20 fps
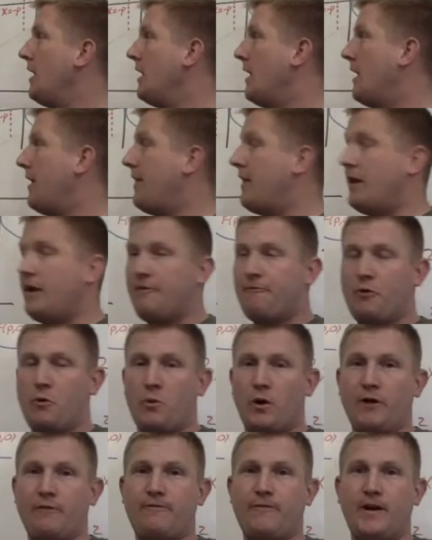And then if we
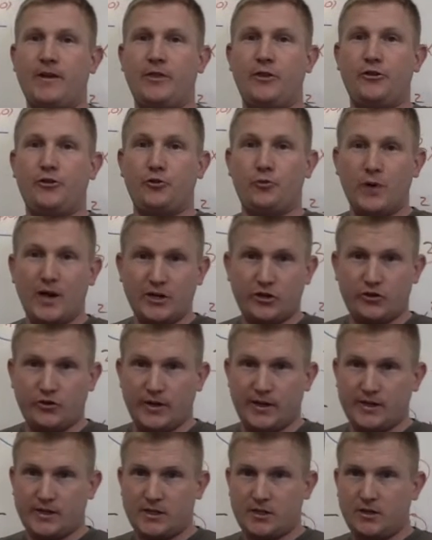want to find the
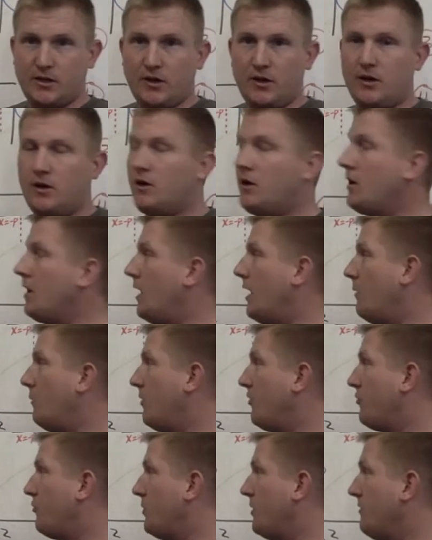directrix,
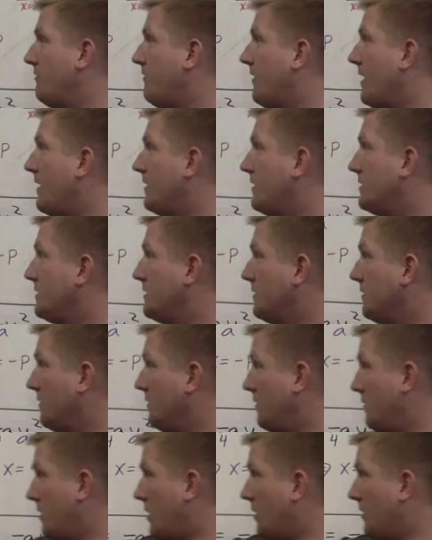once we find
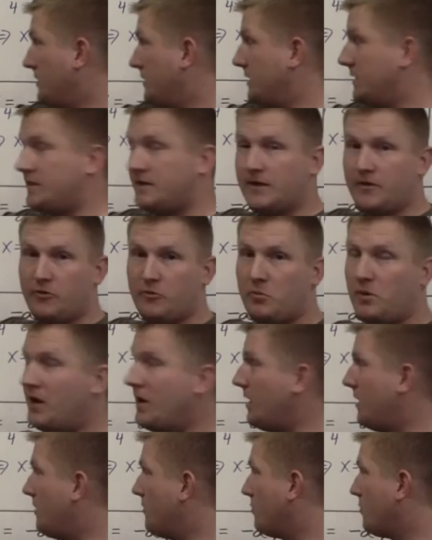our distance
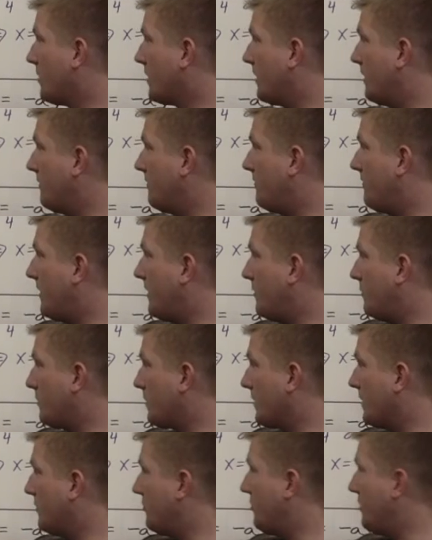p, we're going
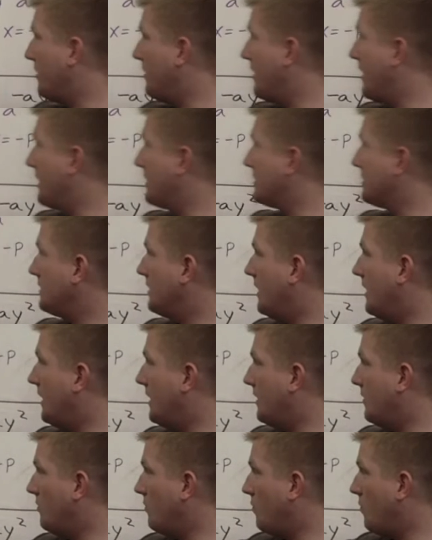to see that
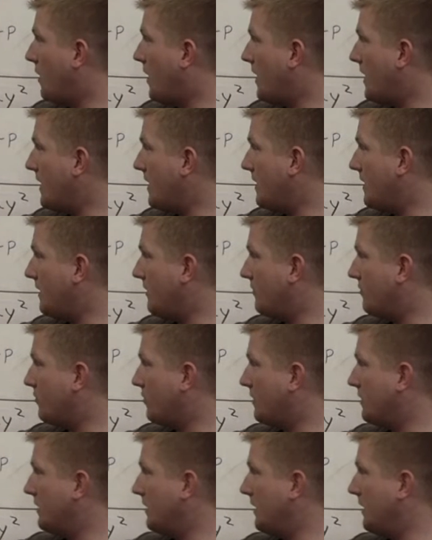y is
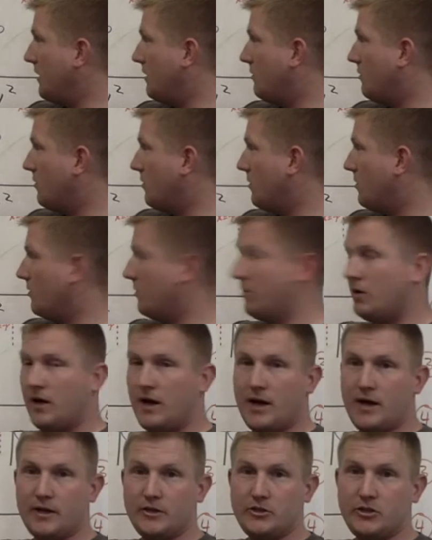going to equal
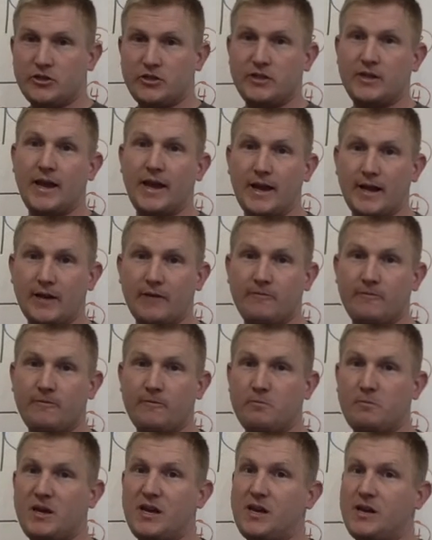just negative
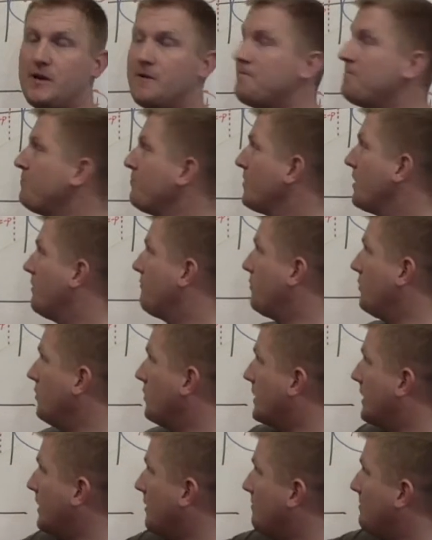p. If we
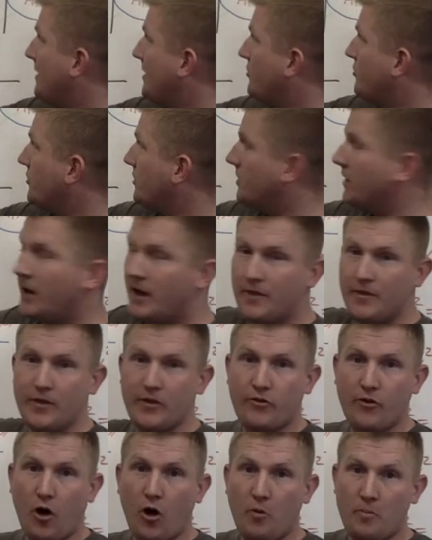look at our picture,
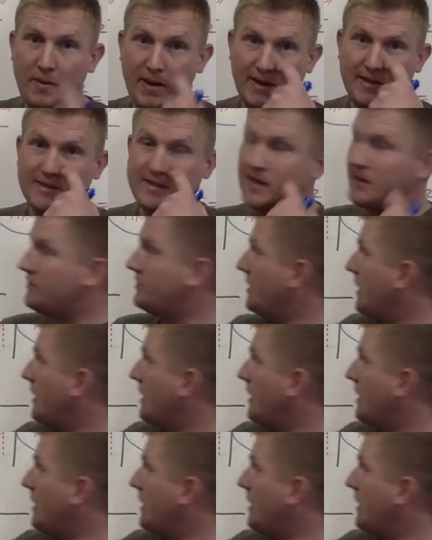this all makes sense.